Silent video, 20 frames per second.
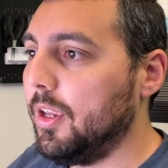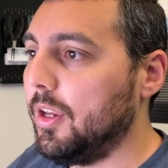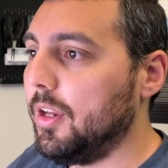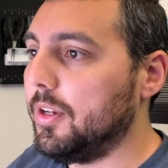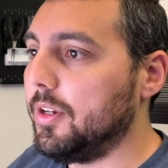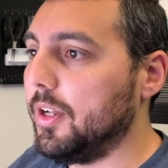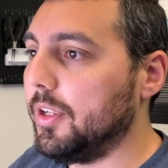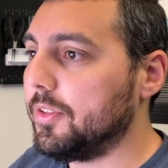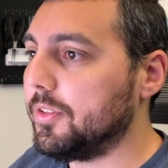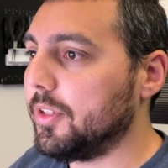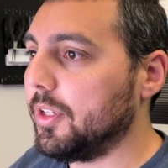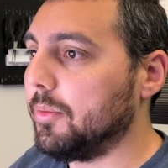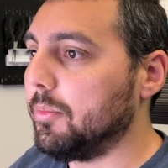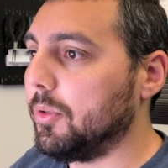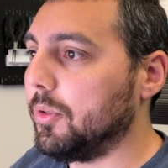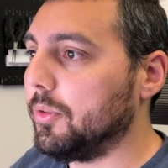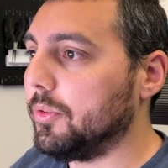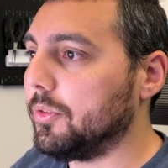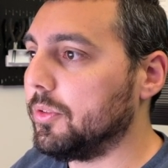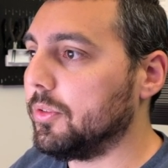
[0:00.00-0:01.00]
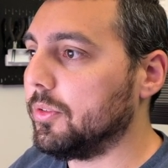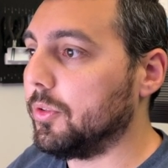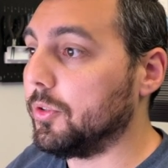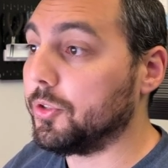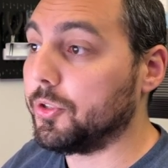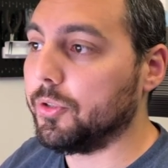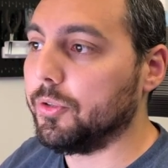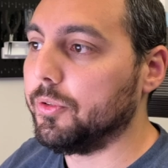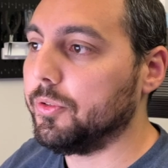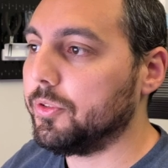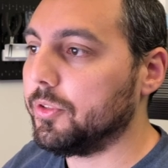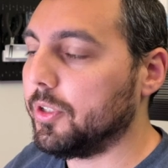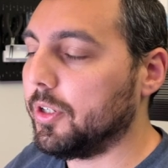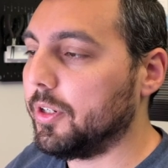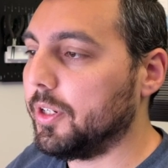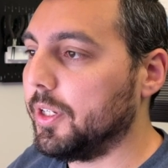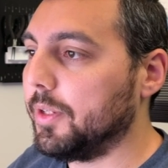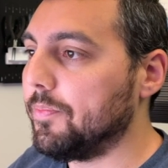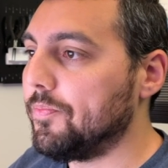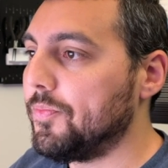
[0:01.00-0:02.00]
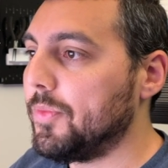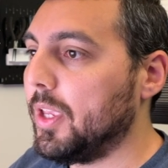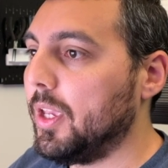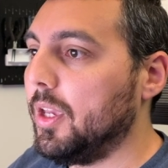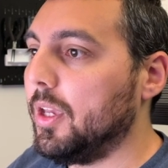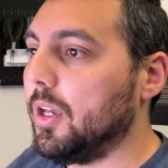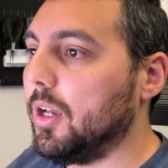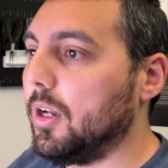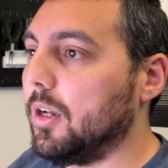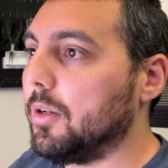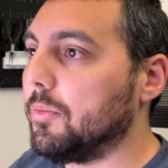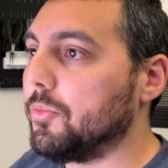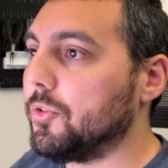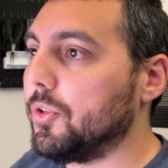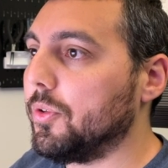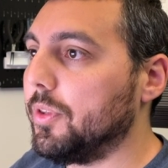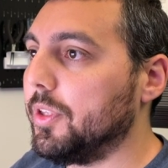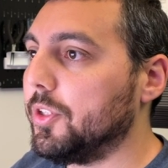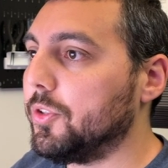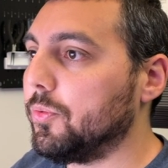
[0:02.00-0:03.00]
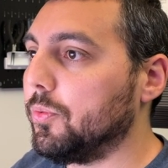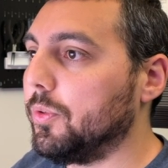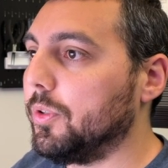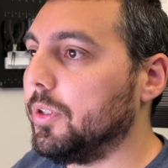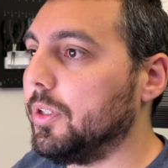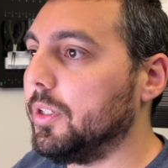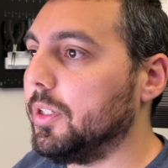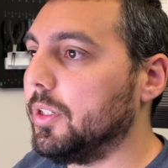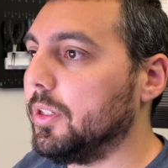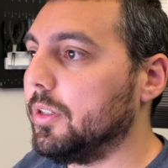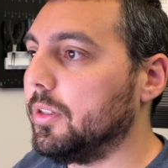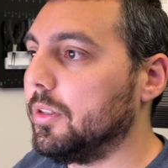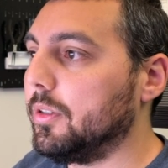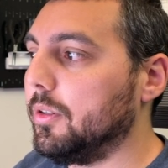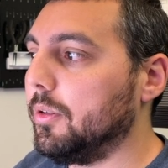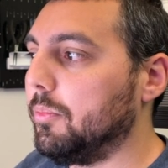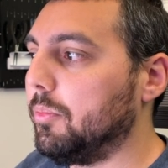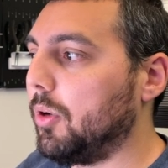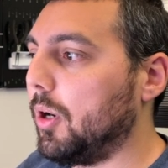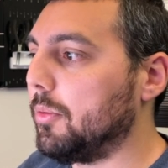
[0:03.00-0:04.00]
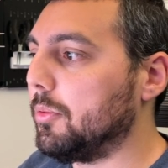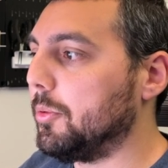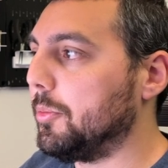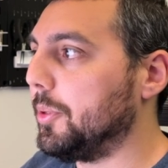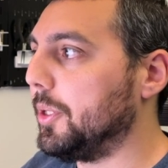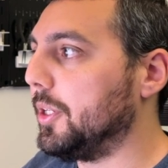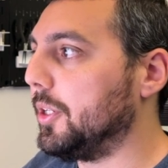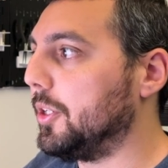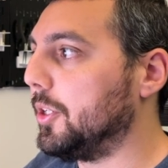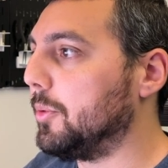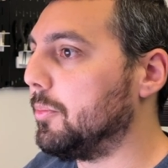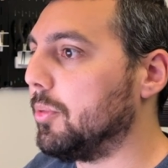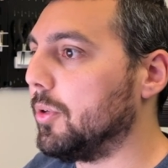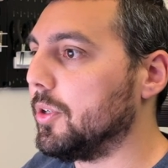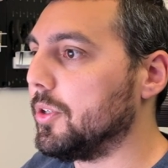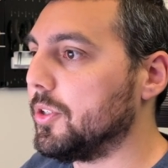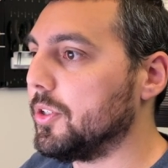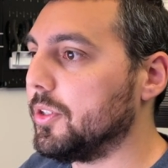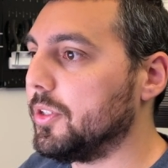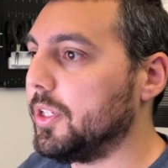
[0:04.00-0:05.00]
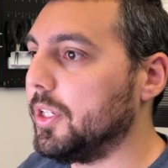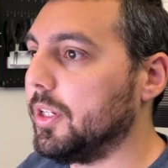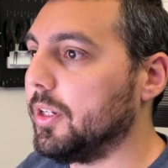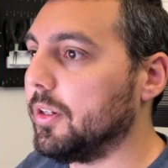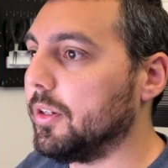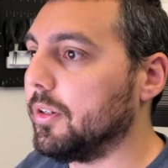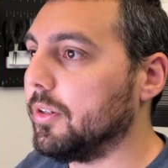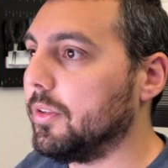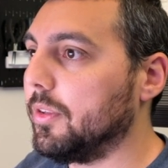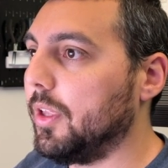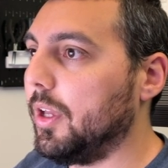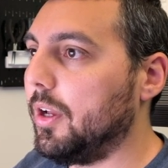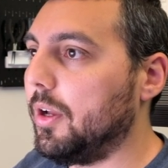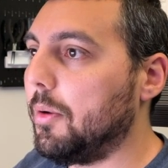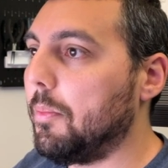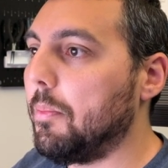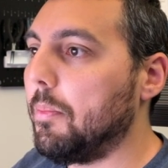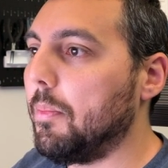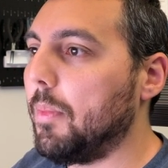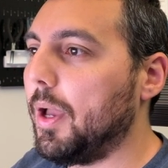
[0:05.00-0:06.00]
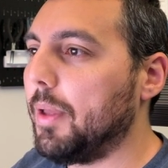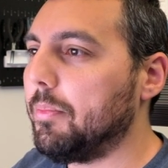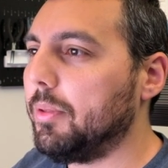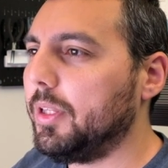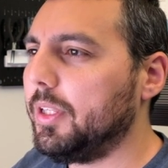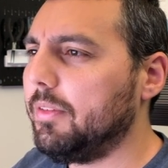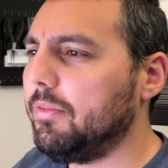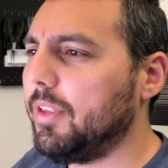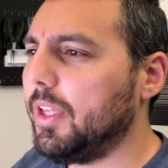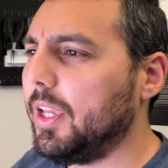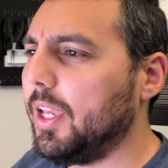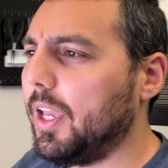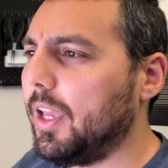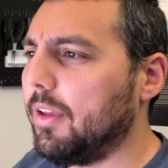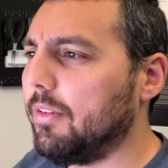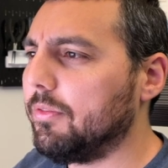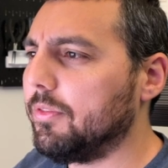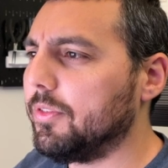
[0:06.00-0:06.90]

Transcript: nuts and bolts, or screws, sorry. Um, so this would probably be a good purchase here. Um, I believe they have